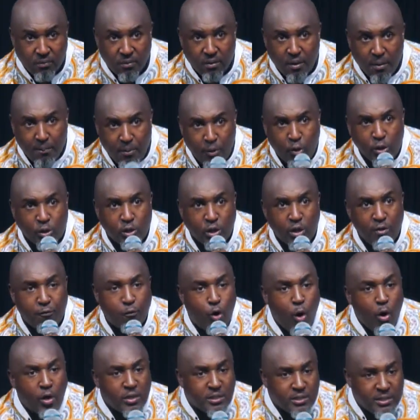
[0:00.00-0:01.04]
Because if
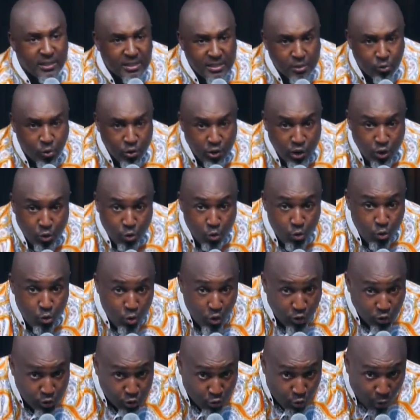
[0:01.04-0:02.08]
God sees good, you will
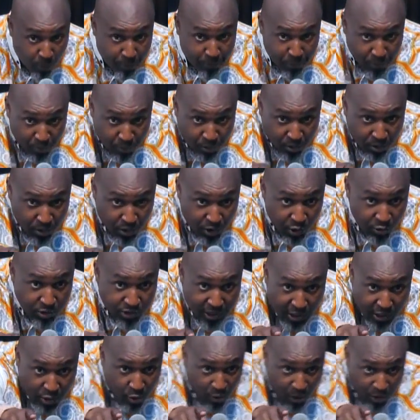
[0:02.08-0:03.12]
not stop. He'll
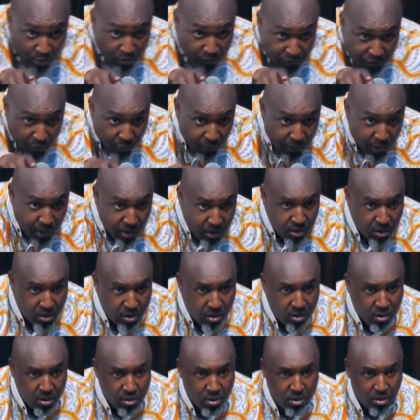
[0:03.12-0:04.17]
take you out of the way.
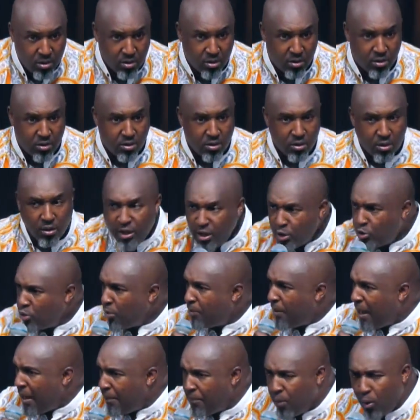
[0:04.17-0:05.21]
Read your
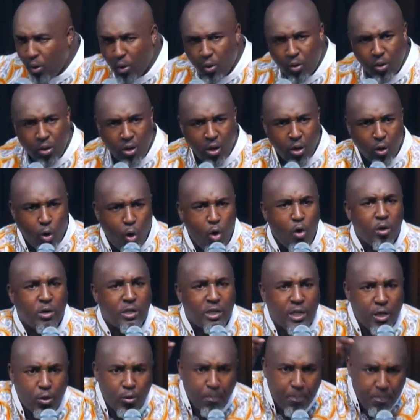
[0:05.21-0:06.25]
Bible. God
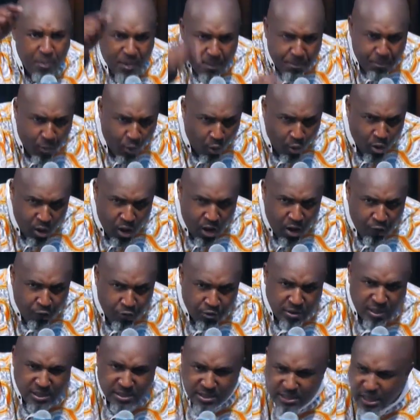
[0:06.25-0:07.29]
killed people for
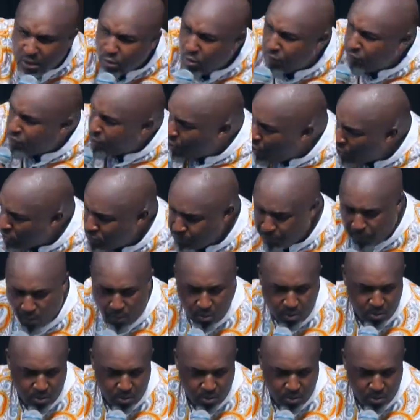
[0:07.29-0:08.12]
the sake of the gospel.